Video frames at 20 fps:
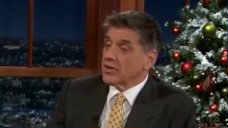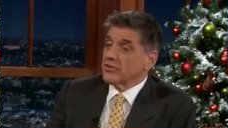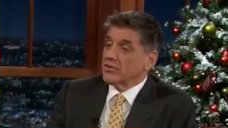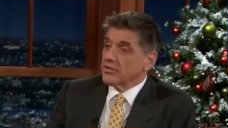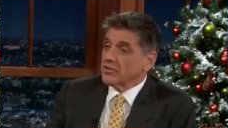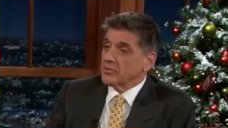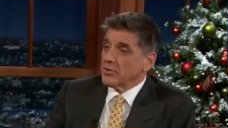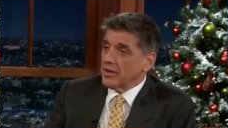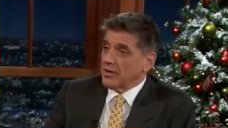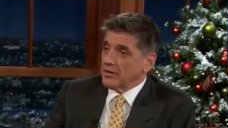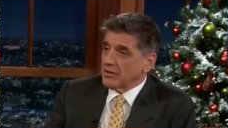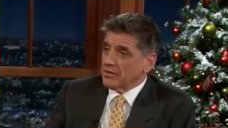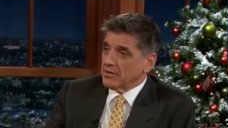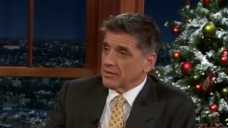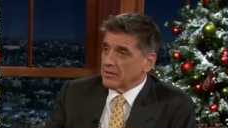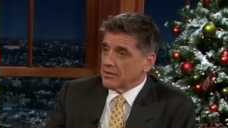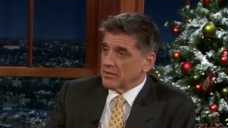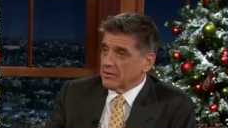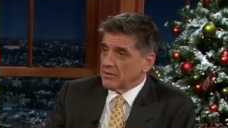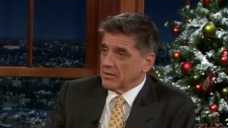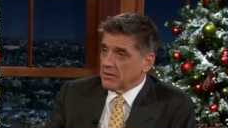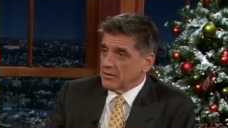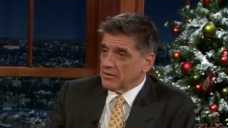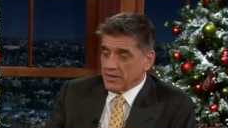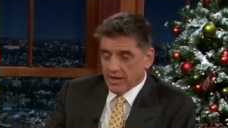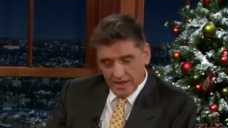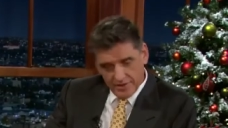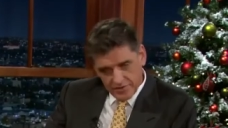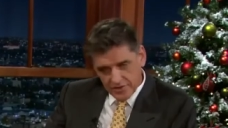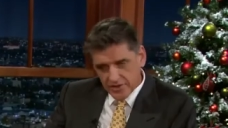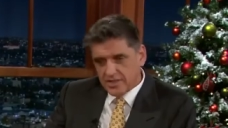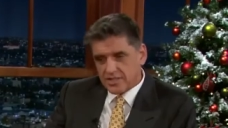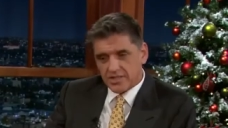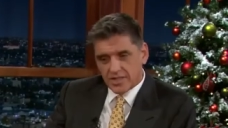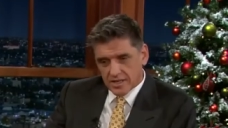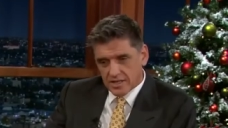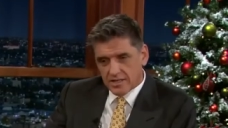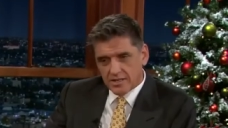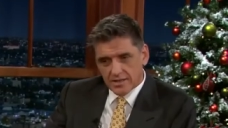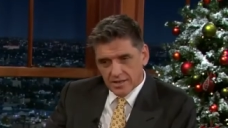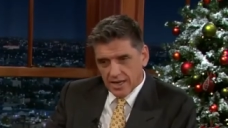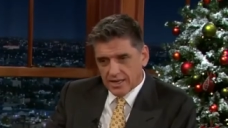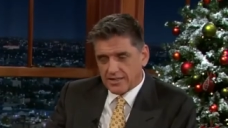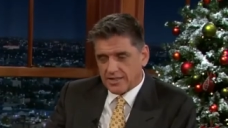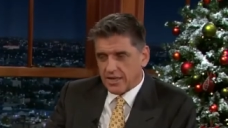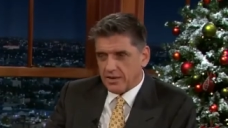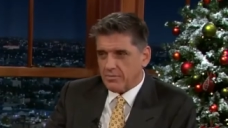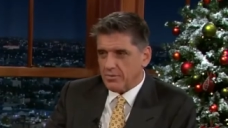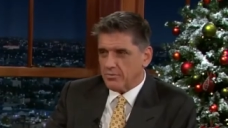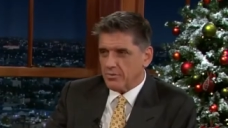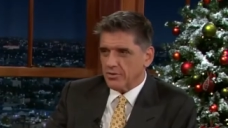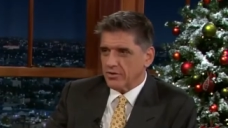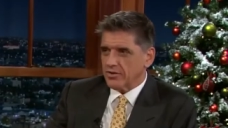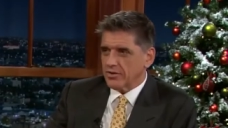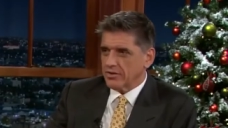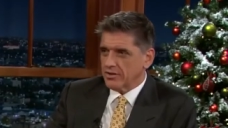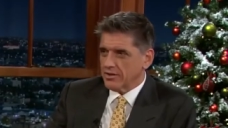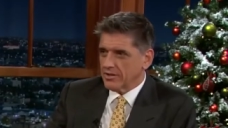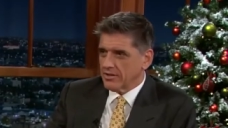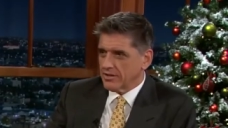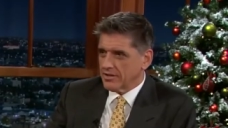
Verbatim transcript: will kill you as well. Really? Yeah, if it's in that type of mood.